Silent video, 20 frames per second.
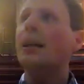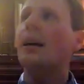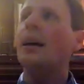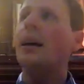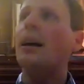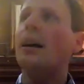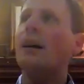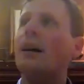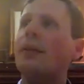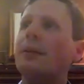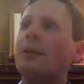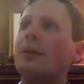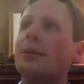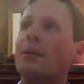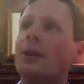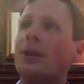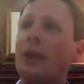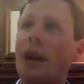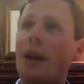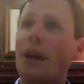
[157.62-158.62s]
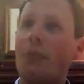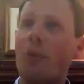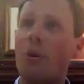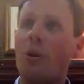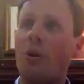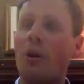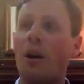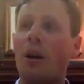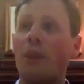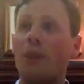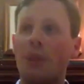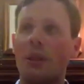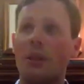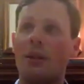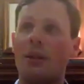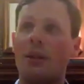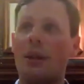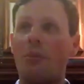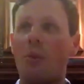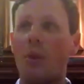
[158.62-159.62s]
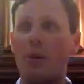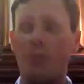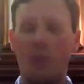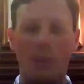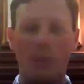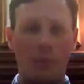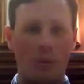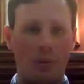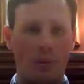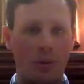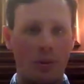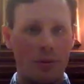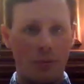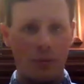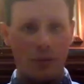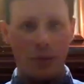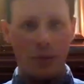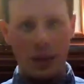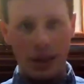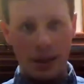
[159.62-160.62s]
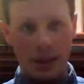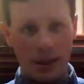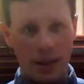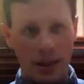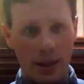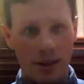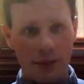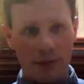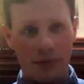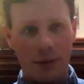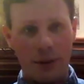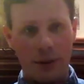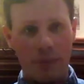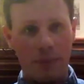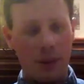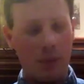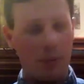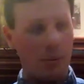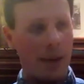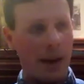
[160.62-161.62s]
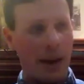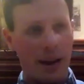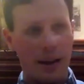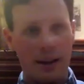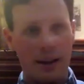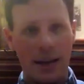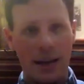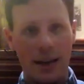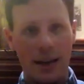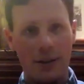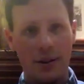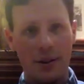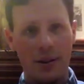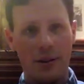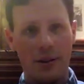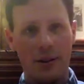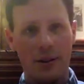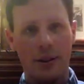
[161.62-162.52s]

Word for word: Uh, to that point, up until that point, people were reading a lot of uh, paperback classics.